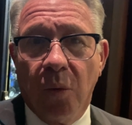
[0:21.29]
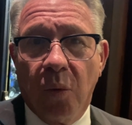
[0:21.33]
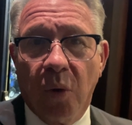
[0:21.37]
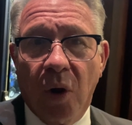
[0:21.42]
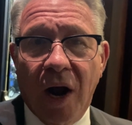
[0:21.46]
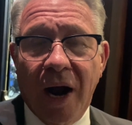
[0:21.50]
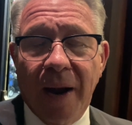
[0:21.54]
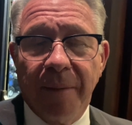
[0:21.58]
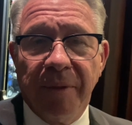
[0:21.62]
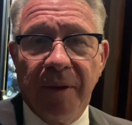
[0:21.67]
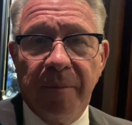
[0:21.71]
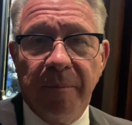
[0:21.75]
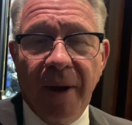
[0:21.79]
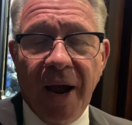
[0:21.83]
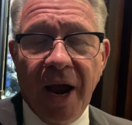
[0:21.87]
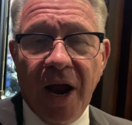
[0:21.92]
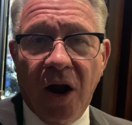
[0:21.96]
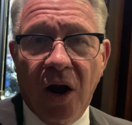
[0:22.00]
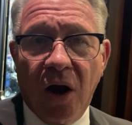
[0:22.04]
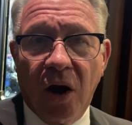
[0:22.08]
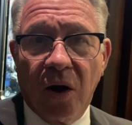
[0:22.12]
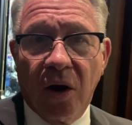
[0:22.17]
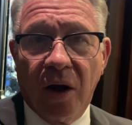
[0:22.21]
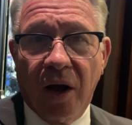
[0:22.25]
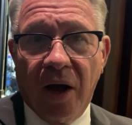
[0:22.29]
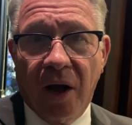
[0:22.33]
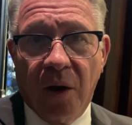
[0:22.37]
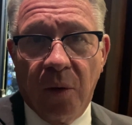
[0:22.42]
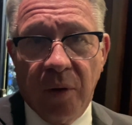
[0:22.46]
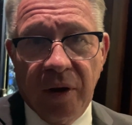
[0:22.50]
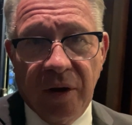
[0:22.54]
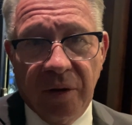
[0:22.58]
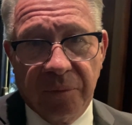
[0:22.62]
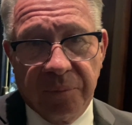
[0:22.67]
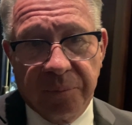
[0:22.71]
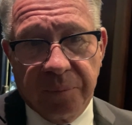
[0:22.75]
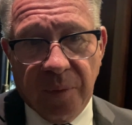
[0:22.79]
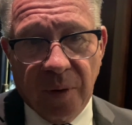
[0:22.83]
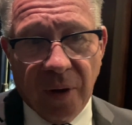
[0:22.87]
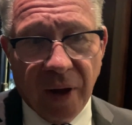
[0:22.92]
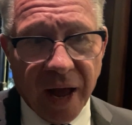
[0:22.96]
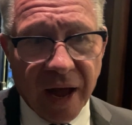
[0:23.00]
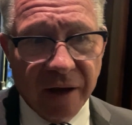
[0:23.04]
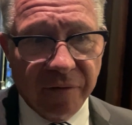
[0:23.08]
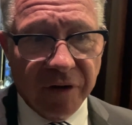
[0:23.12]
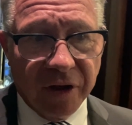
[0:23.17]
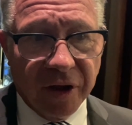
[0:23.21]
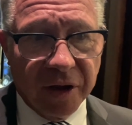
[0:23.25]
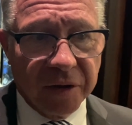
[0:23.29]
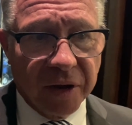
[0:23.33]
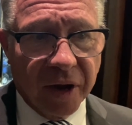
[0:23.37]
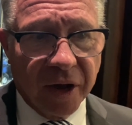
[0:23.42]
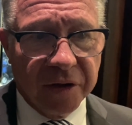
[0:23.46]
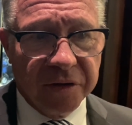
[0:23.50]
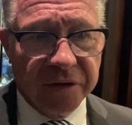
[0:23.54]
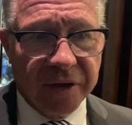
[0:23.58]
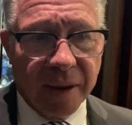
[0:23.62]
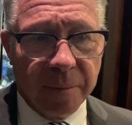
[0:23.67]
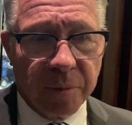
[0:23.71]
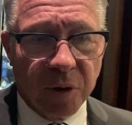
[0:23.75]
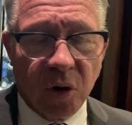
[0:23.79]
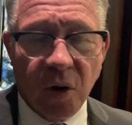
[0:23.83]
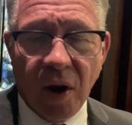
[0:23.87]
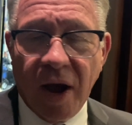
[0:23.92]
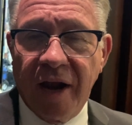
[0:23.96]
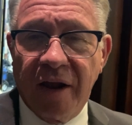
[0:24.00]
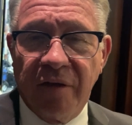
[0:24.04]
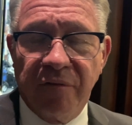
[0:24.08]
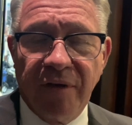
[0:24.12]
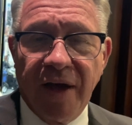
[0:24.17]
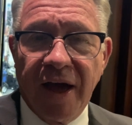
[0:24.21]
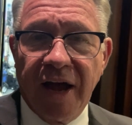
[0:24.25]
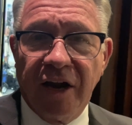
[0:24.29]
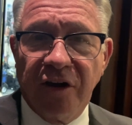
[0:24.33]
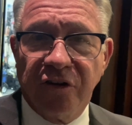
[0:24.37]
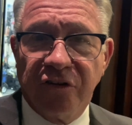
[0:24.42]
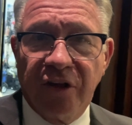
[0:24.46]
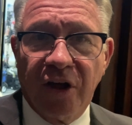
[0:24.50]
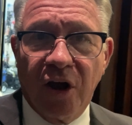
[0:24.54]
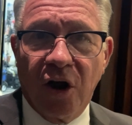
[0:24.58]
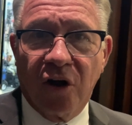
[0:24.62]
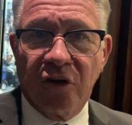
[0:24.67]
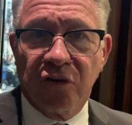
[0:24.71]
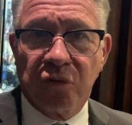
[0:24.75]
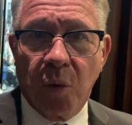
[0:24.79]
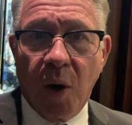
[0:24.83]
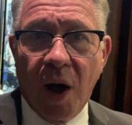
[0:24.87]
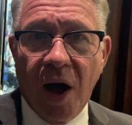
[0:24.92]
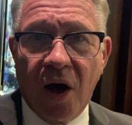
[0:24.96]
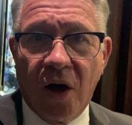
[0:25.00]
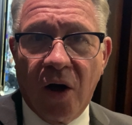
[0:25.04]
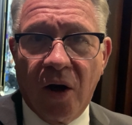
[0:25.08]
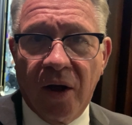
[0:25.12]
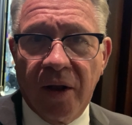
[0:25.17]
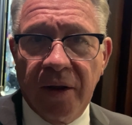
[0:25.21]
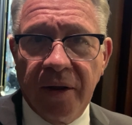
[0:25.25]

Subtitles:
where I'm the mayor, we have a Democrat advantage there as well.